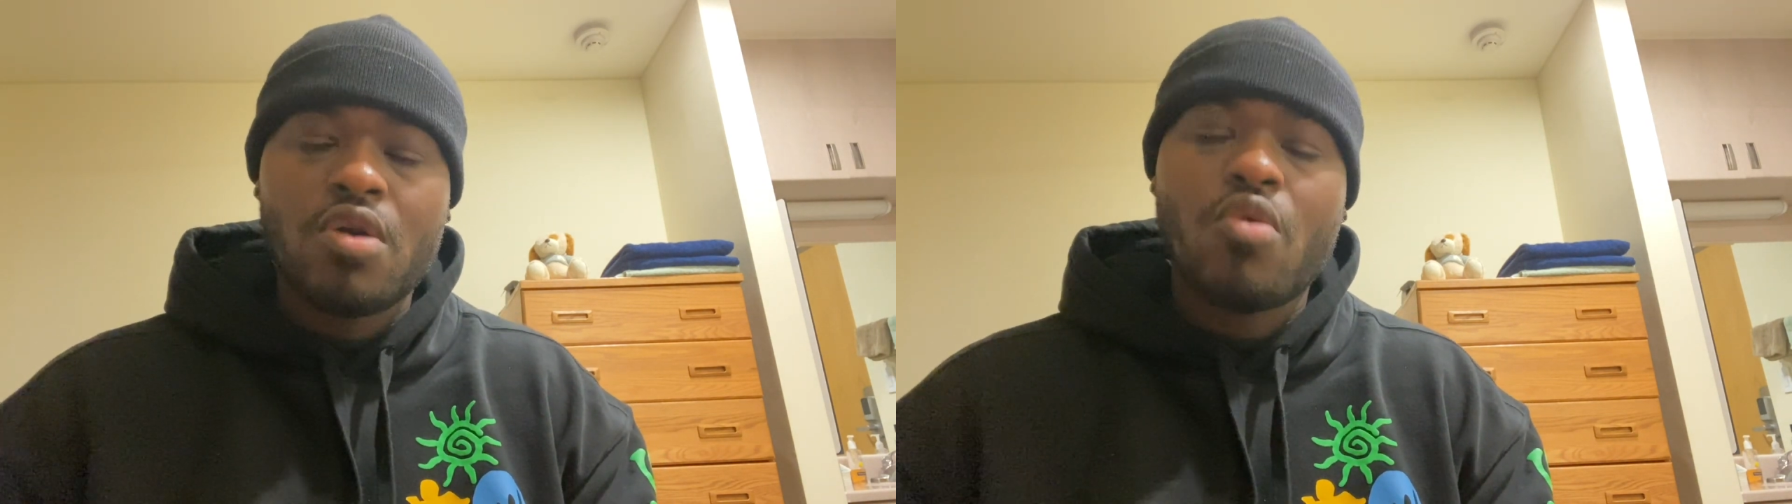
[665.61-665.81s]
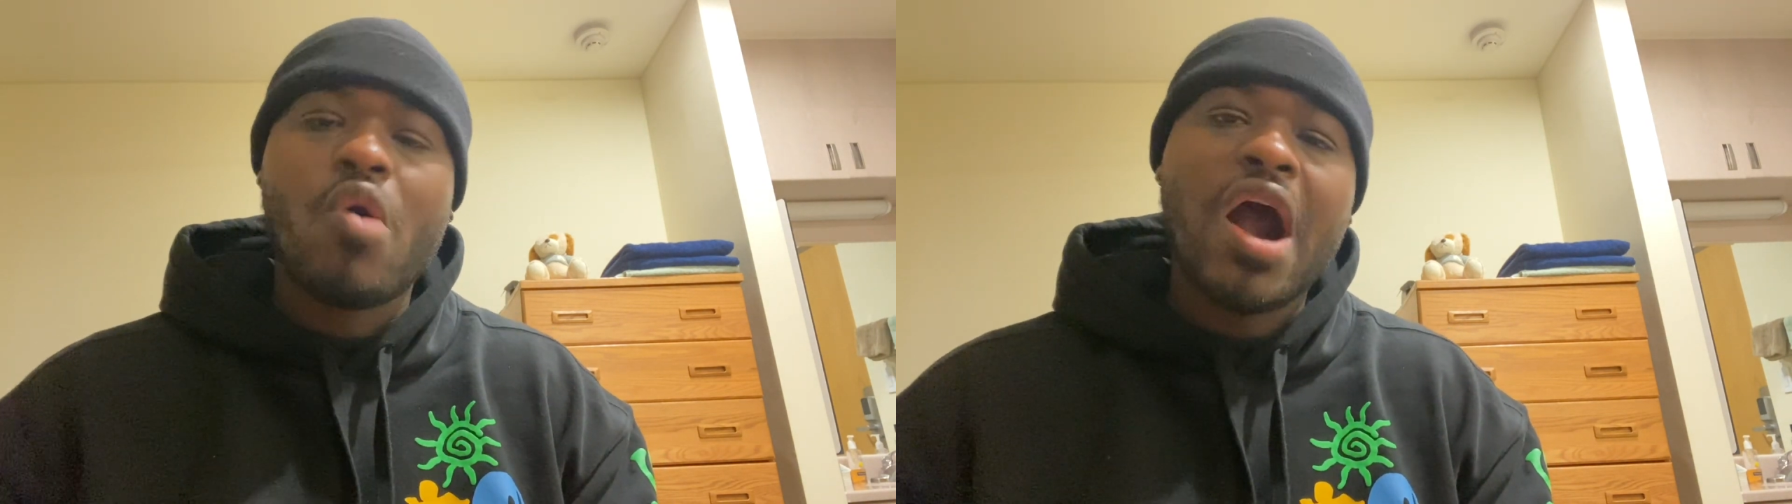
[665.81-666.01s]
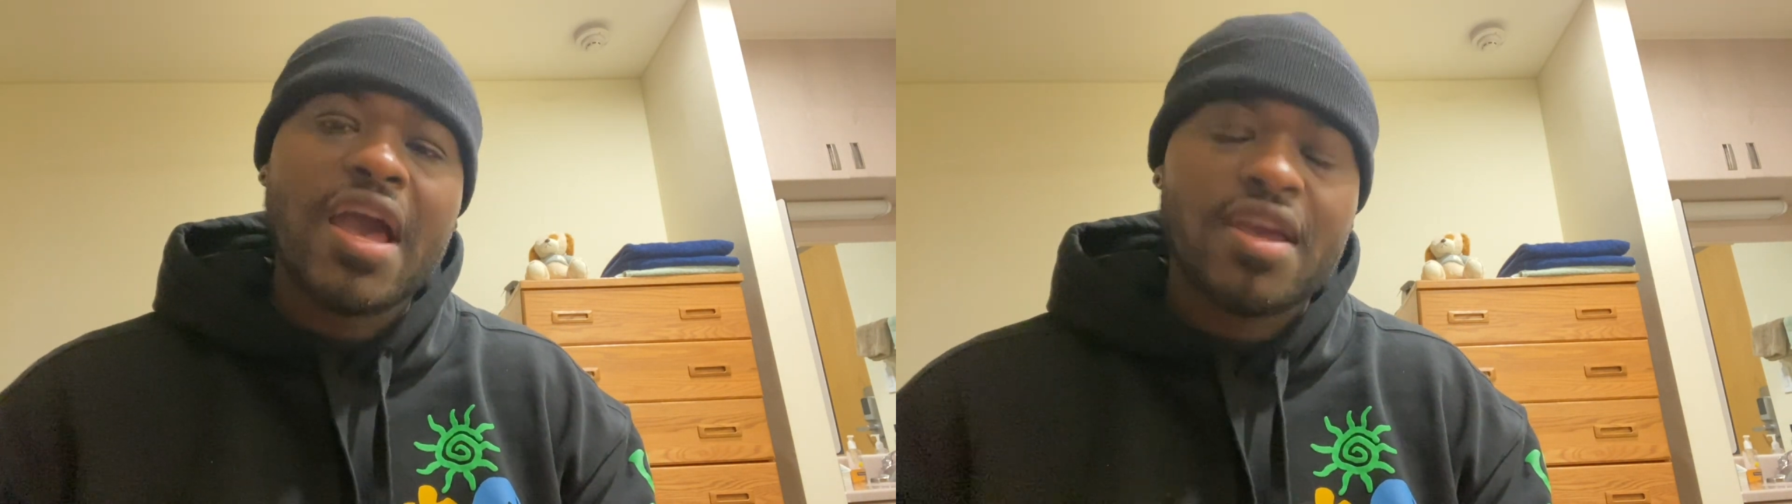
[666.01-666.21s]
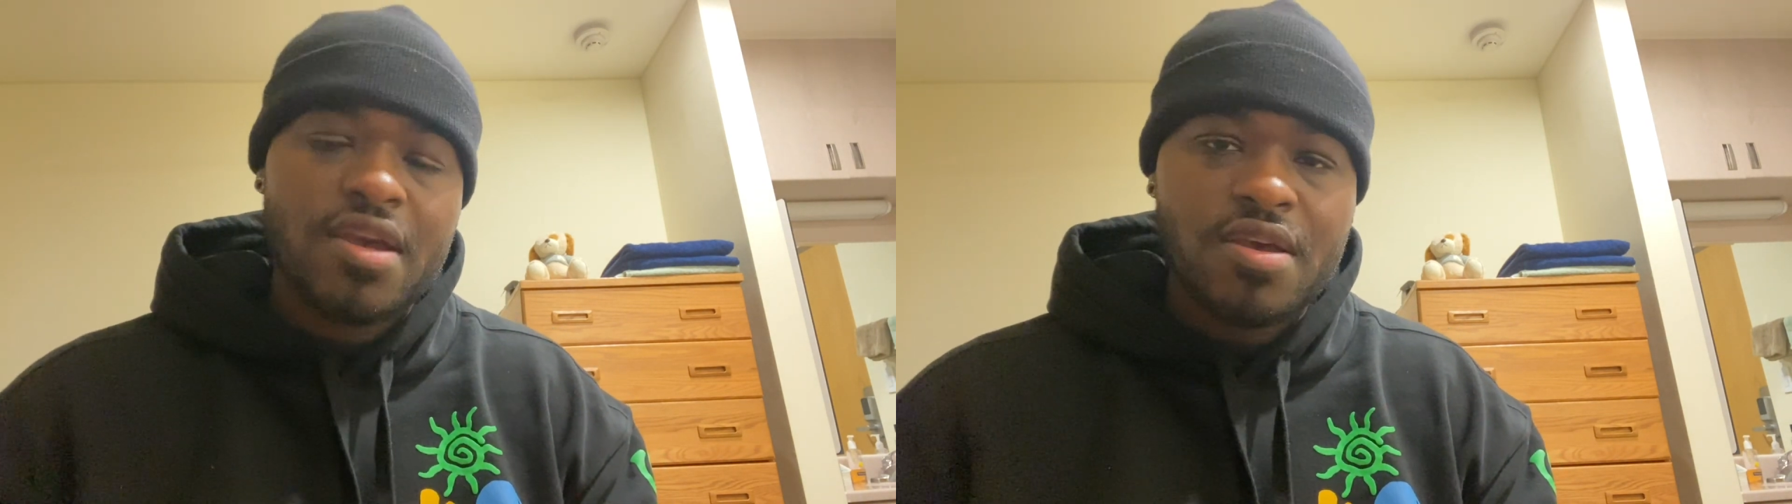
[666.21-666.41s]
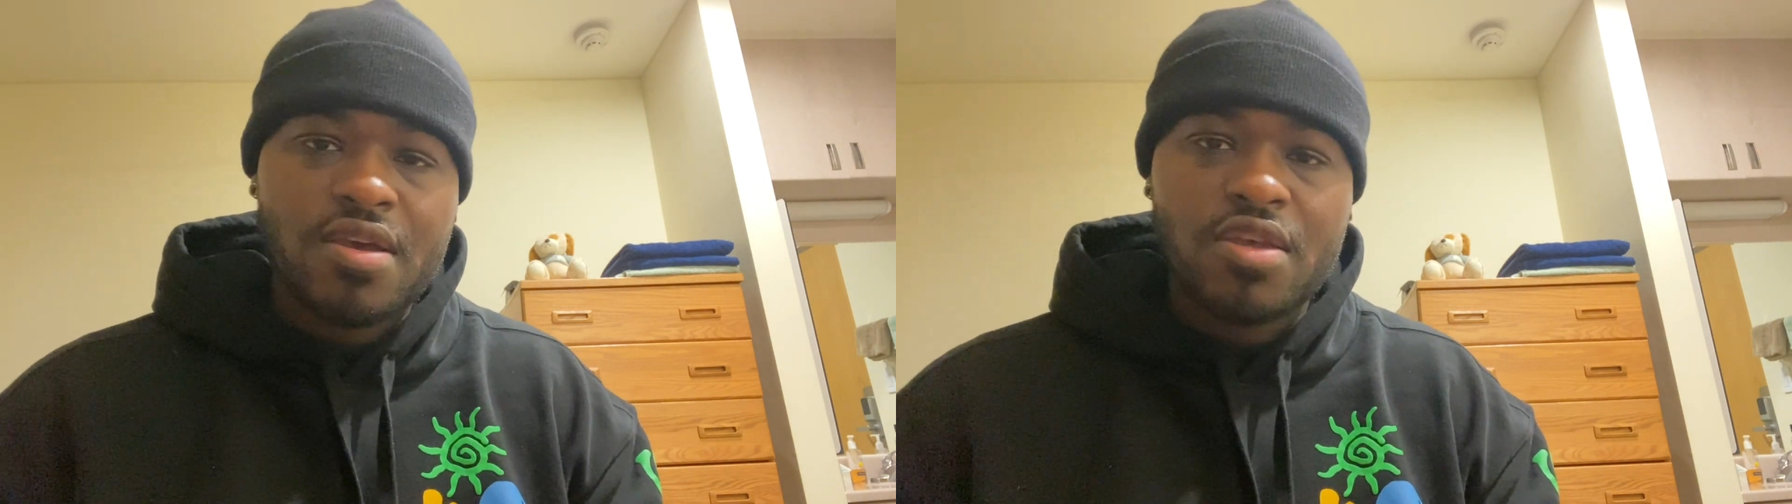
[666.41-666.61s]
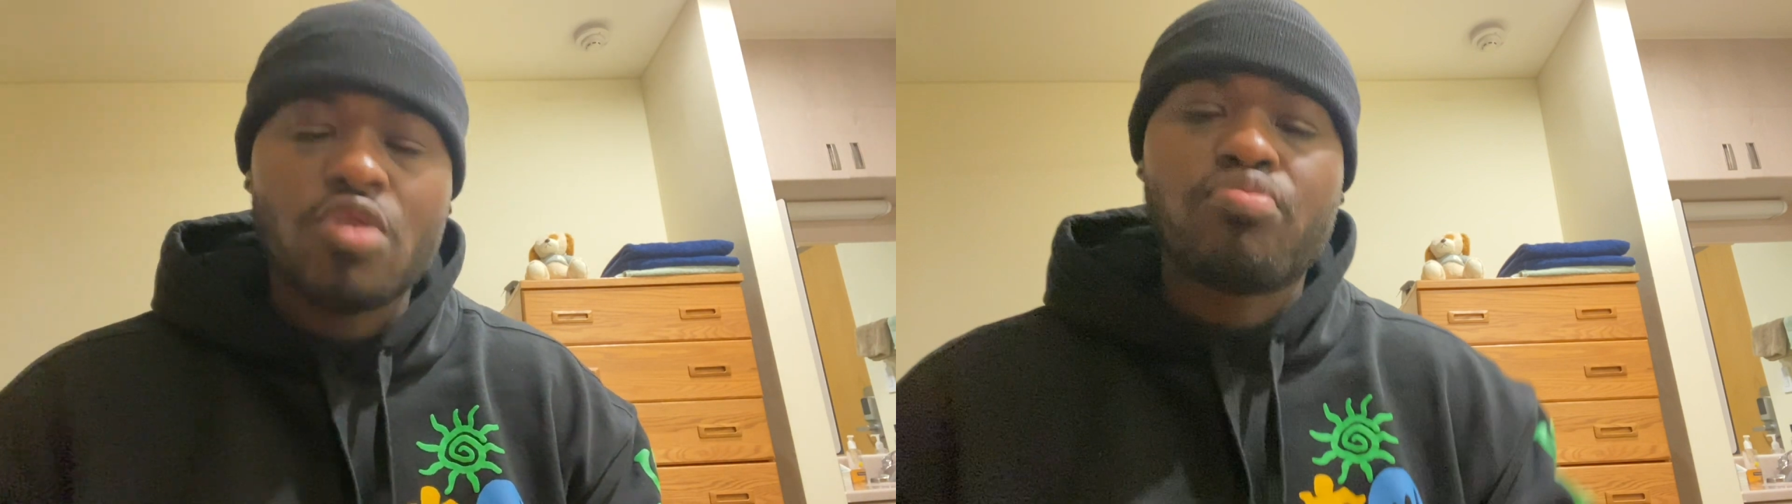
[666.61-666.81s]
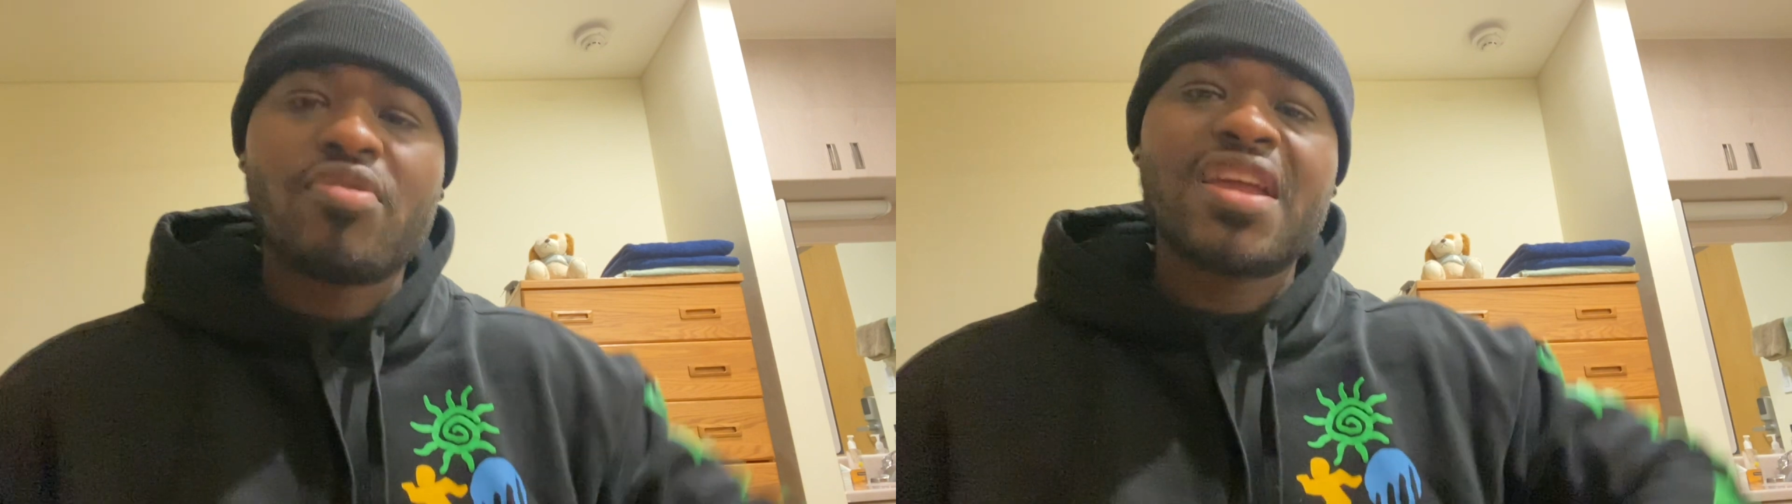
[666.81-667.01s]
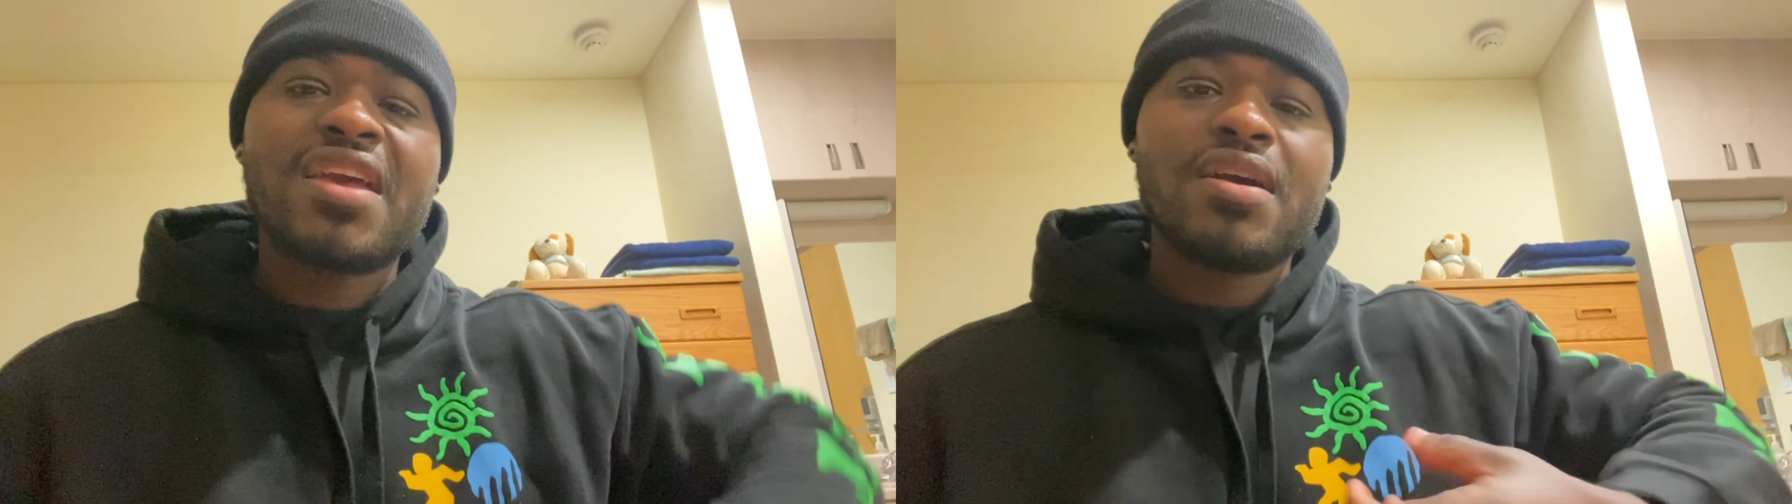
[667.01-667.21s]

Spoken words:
Why? You're bringing